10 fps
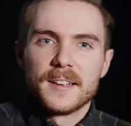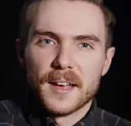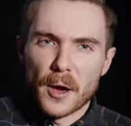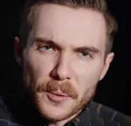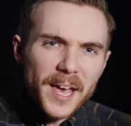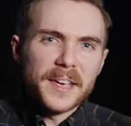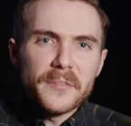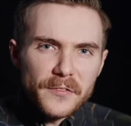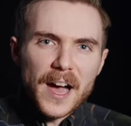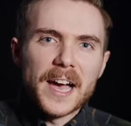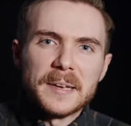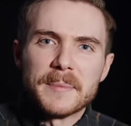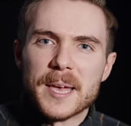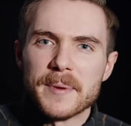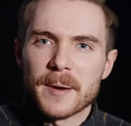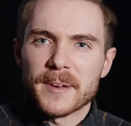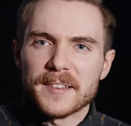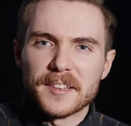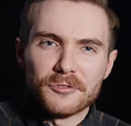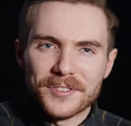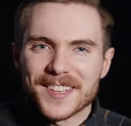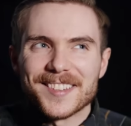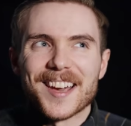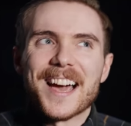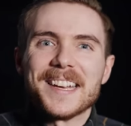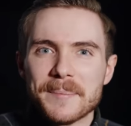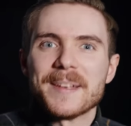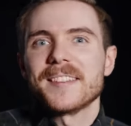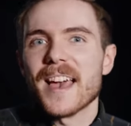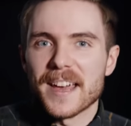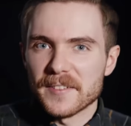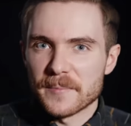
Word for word: Okay, fine, maybe I'm getting just a tiny bit ahead of